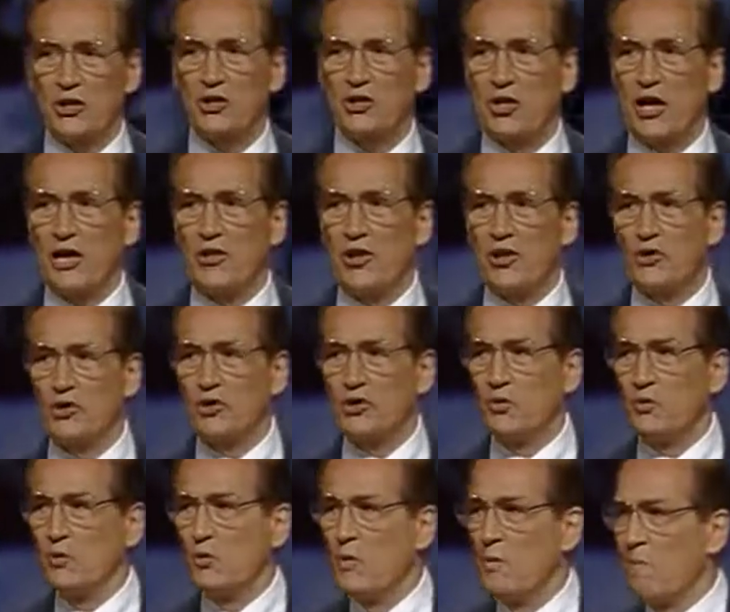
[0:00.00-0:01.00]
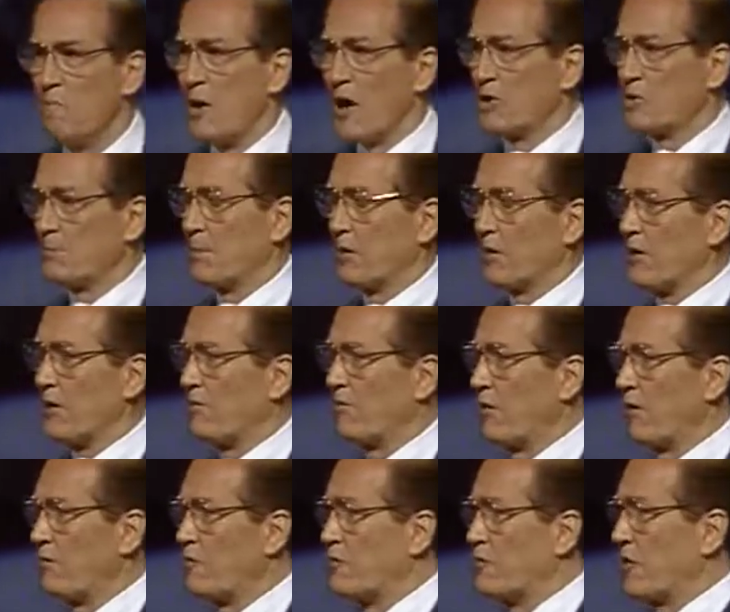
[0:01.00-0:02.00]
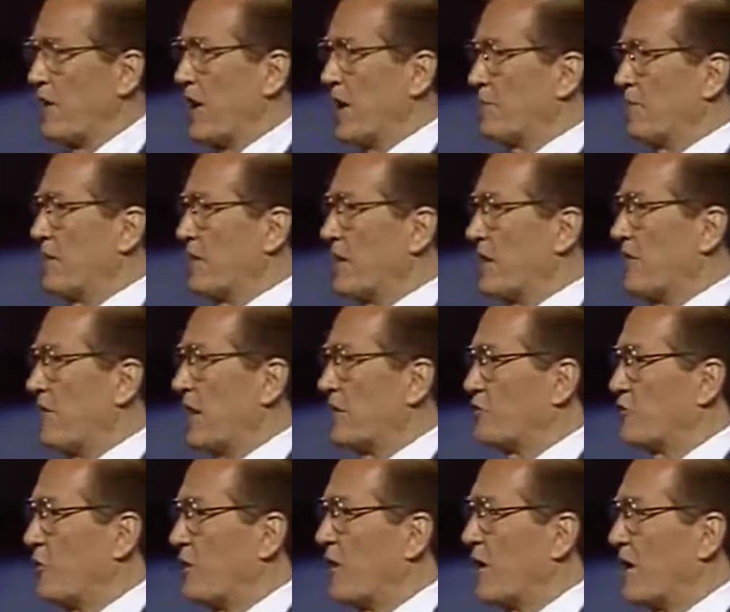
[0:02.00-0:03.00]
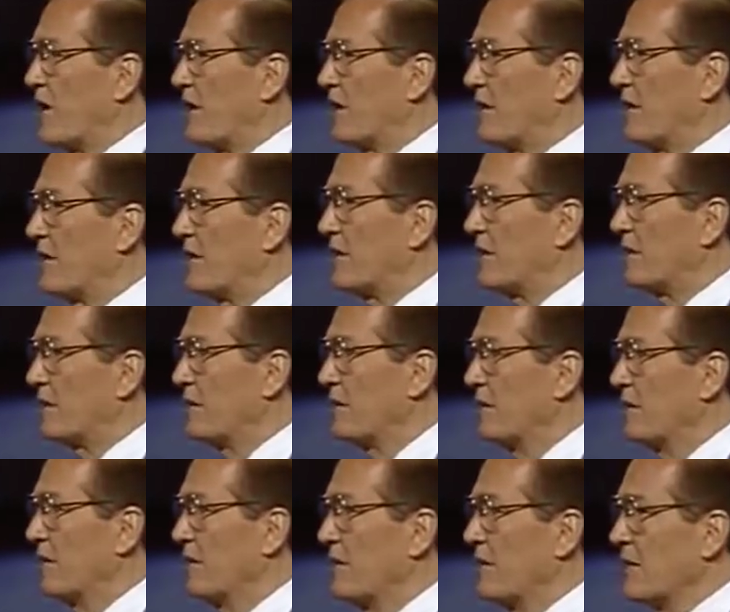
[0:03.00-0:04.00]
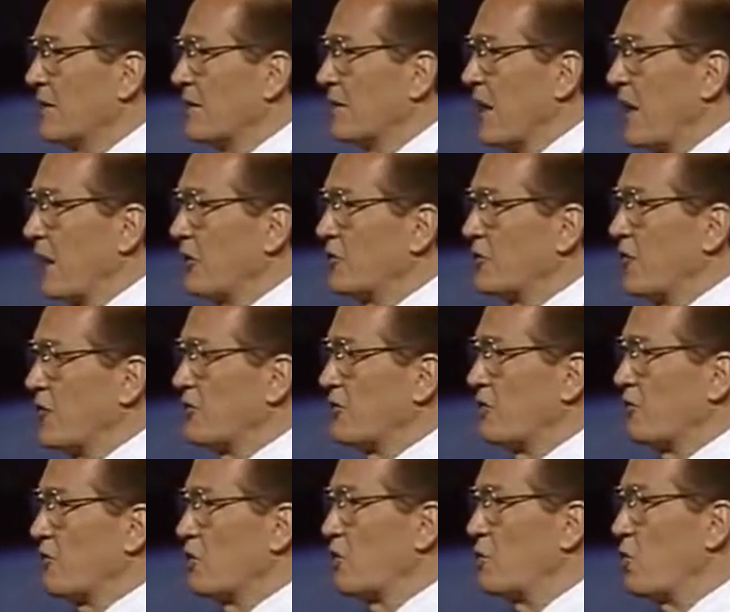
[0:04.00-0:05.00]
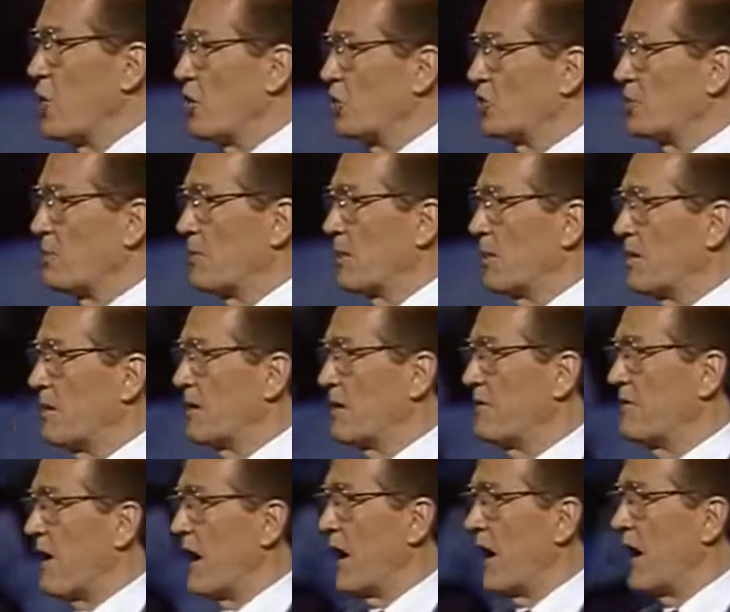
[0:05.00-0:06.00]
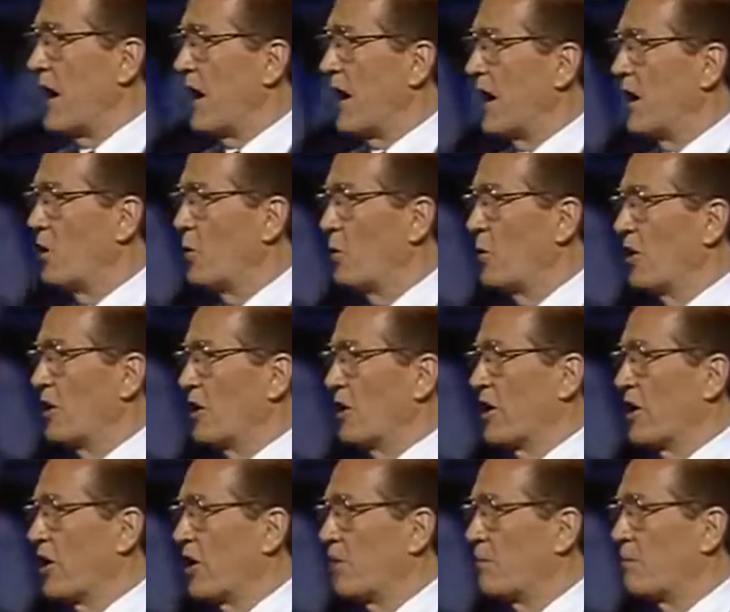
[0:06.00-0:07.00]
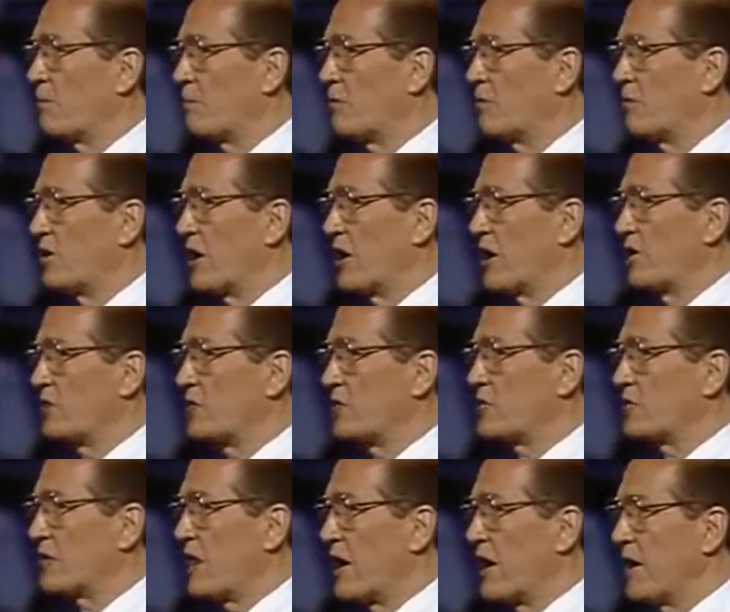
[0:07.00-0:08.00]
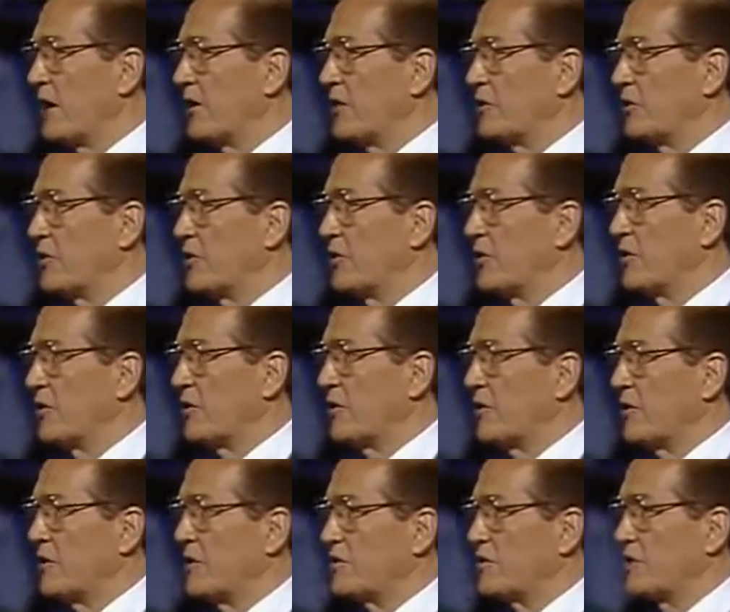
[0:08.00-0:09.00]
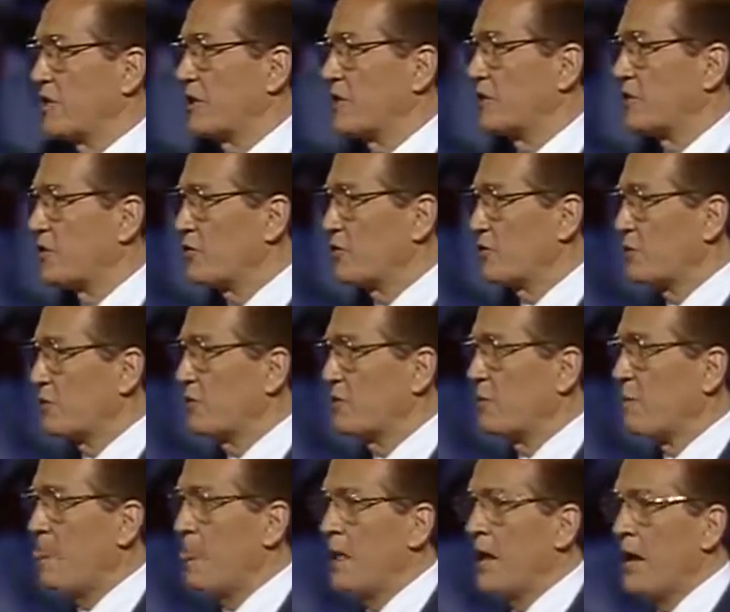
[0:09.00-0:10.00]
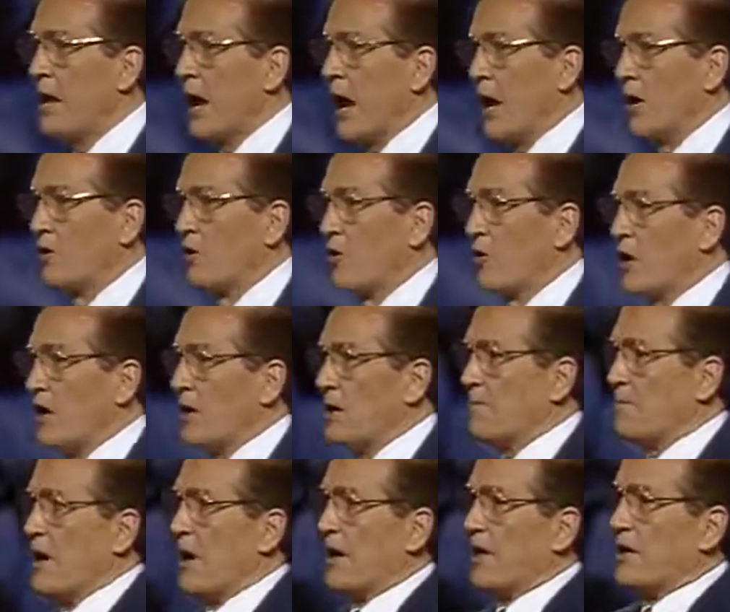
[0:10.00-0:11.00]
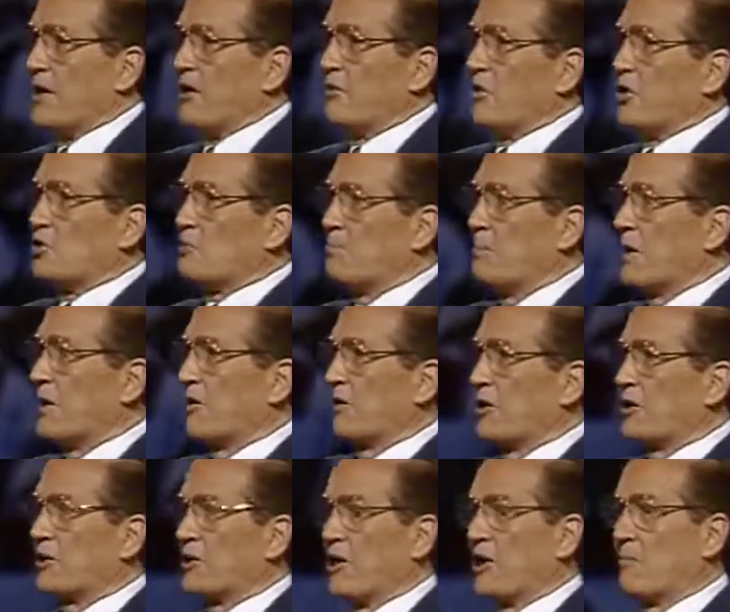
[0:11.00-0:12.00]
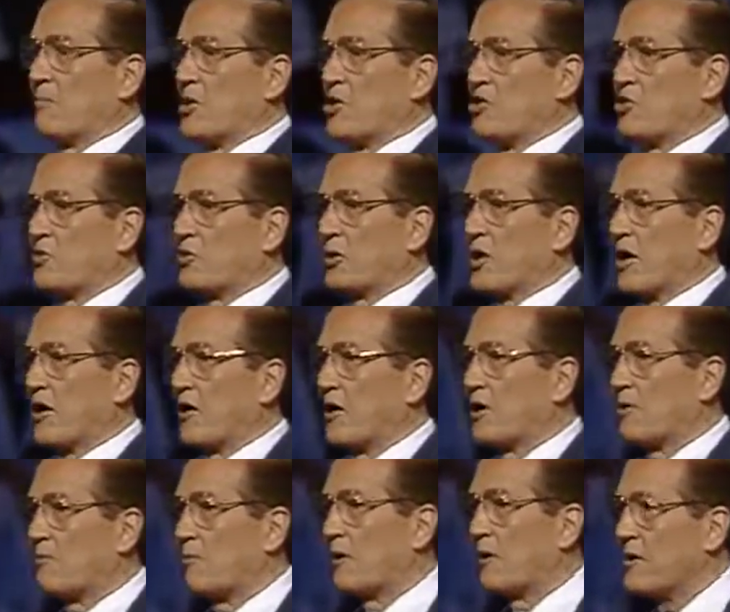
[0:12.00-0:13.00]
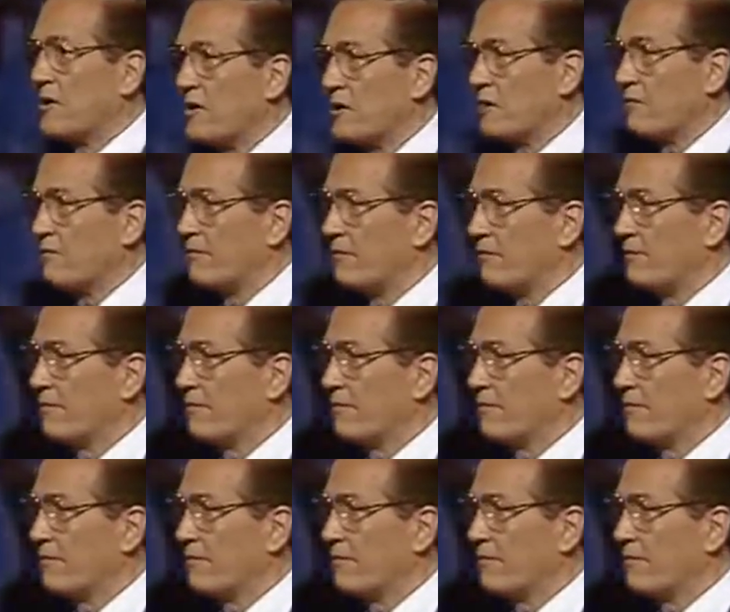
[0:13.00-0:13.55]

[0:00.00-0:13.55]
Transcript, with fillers: just say that you must believe, and if you can't believe, that's your hard luck. God says, if you want to believe, I will help you to understand and to know that these things are true. And don't anybody in this building tell me you cannot believe.